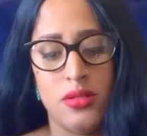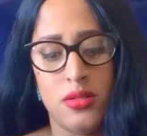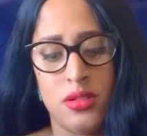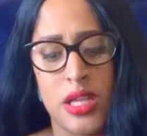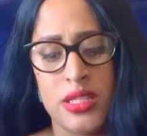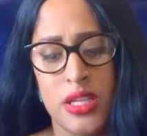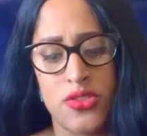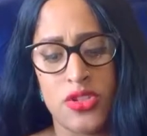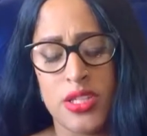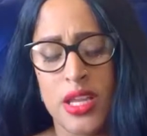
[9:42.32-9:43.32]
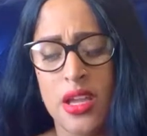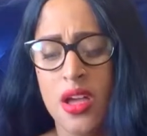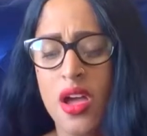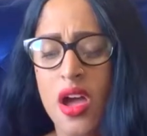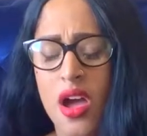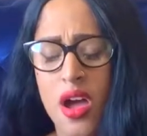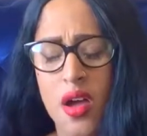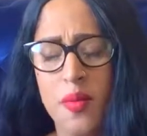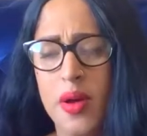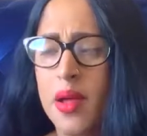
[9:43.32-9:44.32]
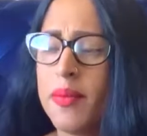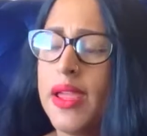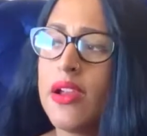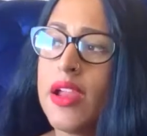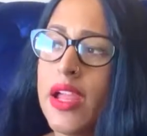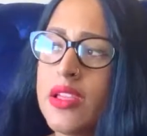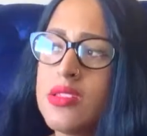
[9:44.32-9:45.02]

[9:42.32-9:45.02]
that's interesting. I'm hearing,